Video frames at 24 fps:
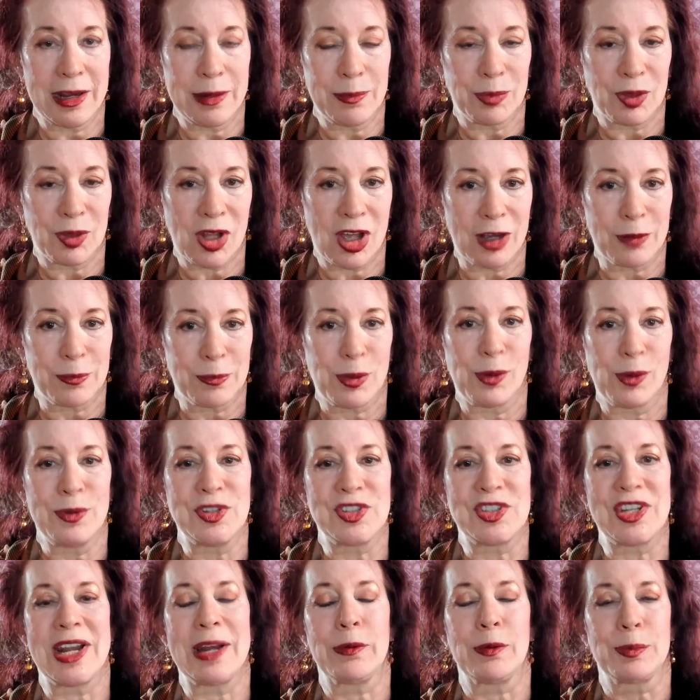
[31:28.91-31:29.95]
in blog
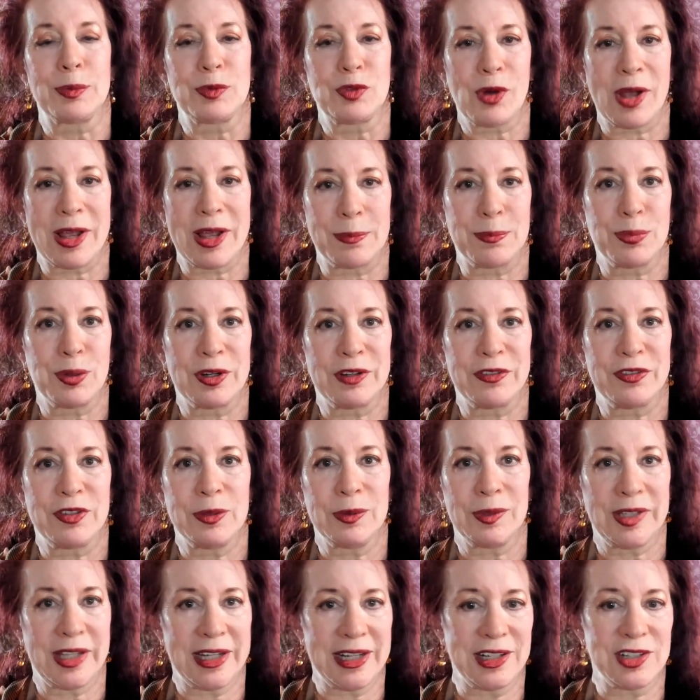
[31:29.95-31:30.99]
posts, and I will try to put a
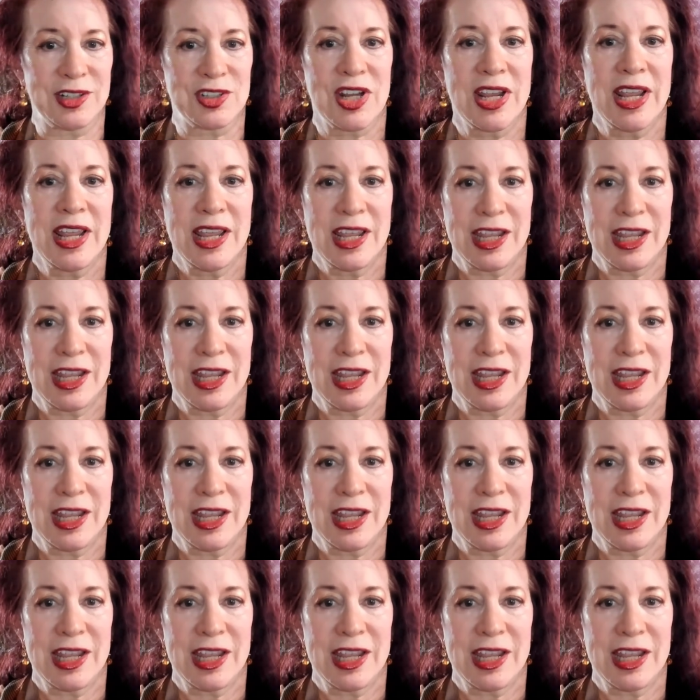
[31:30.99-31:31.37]
few links